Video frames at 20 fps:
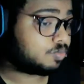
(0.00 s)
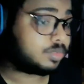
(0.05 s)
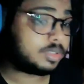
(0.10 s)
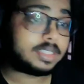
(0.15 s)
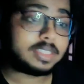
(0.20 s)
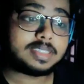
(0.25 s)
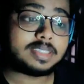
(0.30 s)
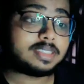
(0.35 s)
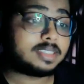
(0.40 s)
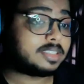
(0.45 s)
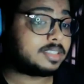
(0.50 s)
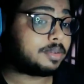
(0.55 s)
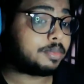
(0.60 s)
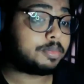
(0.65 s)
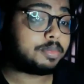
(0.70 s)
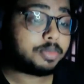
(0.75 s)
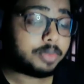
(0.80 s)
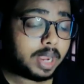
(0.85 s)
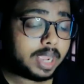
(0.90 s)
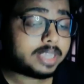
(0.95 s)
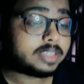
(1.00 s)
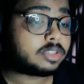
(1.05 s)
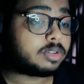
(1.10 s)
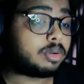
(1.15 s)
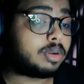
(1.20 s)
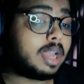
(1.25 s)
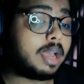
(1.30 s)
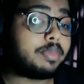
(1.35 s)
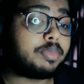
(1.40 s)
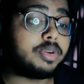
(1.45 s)
this is a surprise
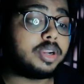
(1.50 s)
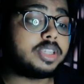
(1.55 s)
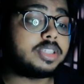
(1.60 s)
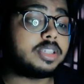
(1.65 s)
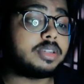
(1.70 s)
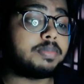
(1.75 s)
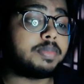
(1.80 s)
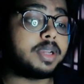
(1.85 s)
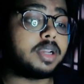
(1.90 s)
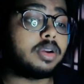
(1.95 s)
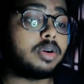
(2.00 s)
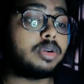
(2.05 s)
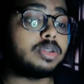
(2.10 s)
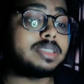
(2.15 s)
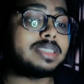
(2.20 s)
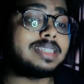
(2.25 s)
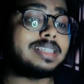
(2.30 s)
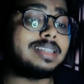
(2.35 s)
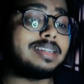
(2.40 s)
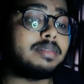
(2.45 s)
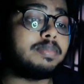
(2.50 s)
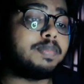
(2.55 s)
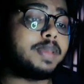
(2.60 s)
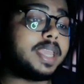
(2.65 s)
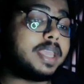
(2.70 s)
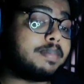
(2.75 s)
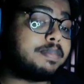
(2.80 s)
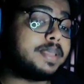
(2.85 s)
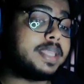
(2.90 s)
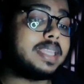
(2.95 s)
collaboration because Lil
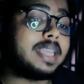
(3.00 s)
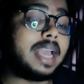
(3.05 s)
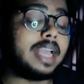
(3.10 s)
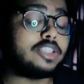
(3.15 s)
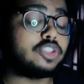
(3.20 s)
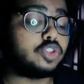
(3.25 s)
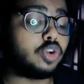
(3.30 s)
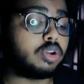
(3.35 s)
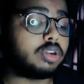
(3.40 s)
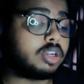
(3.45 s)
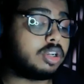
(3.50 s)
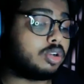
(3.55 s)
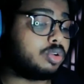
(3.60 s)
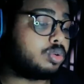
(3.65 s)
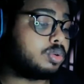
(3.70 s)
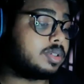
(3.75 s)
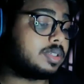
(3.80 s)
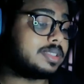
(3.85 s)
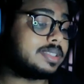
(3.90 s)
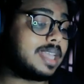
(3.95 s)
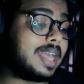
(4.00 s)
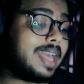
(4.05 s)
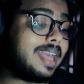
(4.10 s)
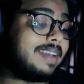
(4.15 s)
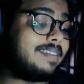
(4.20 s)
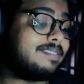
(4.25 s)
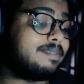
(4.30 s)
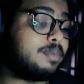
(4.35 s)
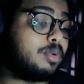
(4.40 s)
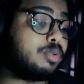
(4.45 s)
Baby and Joyner Lucas
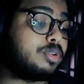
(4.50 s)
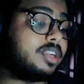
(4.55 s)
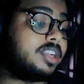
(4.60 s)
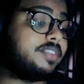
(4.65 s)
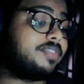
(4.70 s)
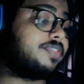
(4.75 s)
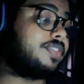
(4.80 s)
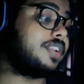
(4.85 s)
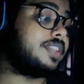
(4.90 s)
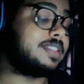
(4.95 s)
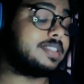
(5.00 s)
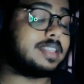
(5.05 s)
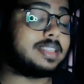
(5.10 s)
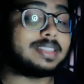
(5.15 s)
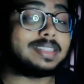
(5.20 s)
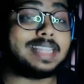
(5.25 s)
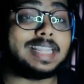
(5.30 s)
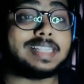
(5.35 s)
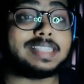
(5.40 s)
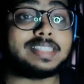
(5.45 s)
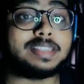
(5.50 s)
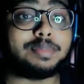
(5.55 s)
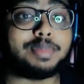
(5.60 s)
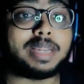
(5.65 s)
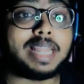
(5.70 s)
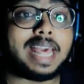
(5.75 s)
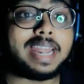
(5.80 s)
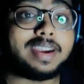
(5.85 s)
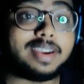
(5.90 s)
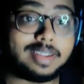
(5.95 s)
have more differences than
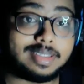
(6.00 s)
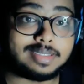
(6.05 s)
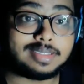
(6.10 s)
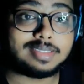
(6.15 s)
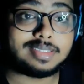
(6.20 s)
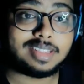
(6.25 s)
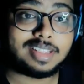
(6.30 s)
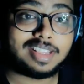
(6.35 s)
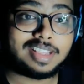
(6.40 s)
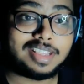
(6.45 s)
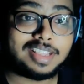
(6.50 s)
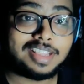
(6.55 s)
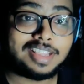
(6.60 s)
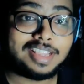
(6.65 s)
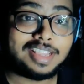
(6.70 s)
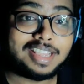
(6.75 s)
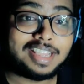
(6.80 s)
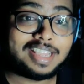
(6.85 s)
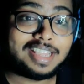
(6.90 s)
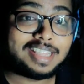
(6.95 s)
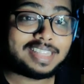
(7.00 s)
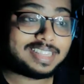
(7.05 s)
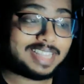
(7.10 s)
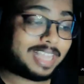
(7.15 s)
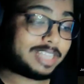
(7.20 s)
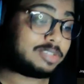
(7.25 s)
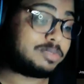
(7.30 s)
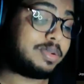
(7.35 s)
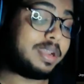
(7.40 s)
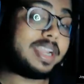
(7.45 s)
similarities.
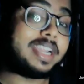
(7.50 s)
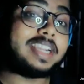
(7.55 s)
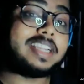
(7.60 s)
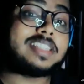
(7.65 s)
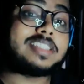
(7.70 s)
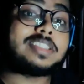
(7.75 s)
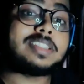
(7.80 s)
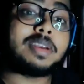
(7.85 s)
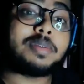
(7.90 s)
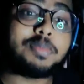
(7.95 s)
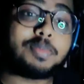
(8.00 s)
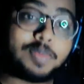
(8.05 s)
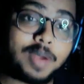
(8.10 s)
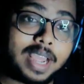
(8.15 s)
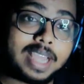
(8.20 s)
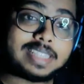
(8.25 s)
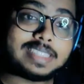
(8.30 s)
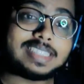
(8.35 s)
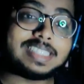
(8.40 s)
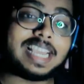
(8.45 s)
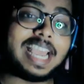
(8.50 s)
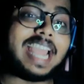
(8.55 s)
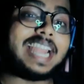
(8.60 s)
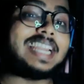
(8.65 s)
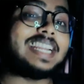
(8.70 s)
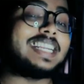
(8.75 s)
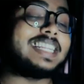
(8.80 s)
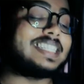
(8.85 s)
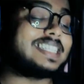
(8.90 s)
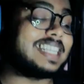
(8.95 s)
That's why it is surprising and
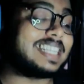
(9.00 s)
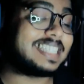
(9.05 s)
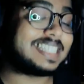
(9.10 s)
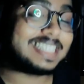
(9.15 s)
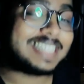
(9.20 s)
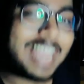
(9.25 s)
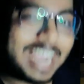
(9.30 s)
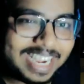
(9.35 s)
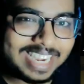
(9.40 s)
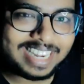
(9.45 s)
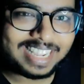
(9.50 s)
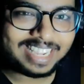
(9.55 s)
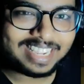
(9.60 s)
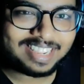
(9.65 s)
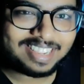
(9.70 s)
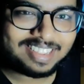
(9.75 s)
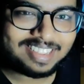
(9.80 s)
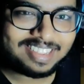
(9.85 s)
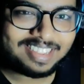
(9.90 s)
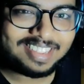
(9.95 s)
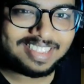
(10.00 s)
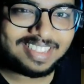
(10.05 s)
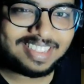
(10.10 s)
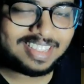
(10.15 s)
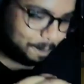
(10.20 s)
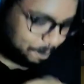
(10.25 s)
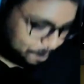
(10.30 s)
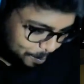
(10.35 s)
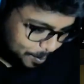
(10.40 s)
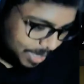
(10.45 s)
it is exciting.
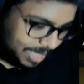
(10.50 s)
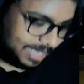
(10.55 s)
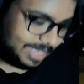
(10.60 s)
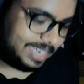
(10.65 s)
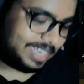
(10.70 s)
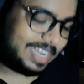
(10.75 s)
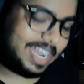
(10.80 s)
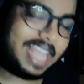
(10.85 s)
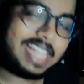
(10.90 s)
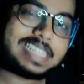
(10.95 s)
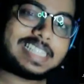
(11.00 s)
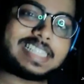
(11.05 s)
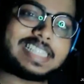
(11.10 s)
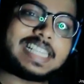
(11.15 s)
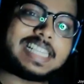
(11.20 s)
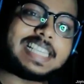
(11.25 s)
Let's